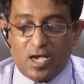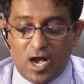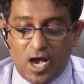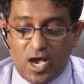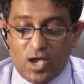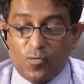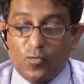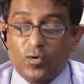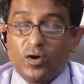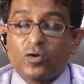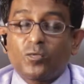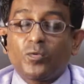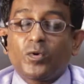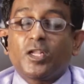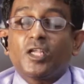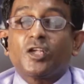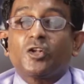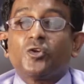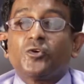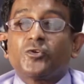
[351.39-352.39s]
I work
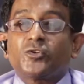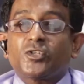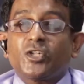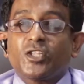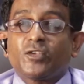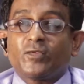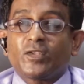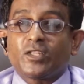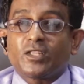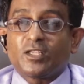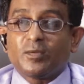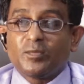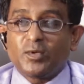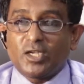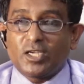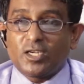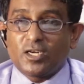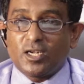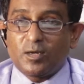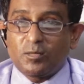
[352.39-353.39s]
very closely with
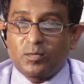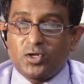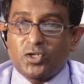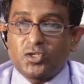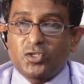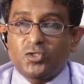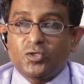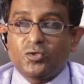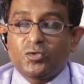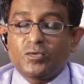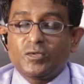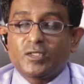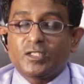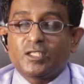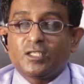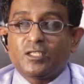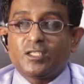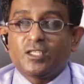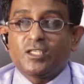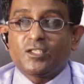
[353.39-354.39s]
American and British
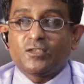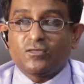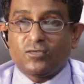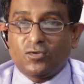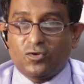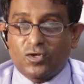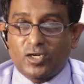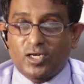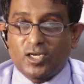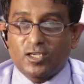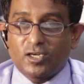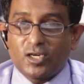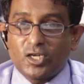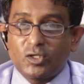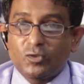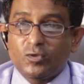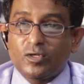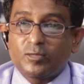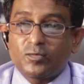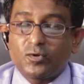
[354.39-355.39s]
universities for
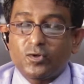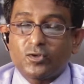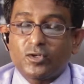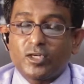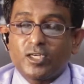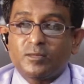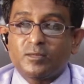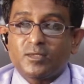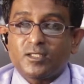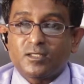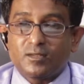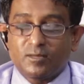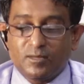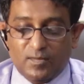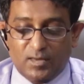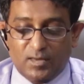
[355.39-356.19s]
undergraduate programs.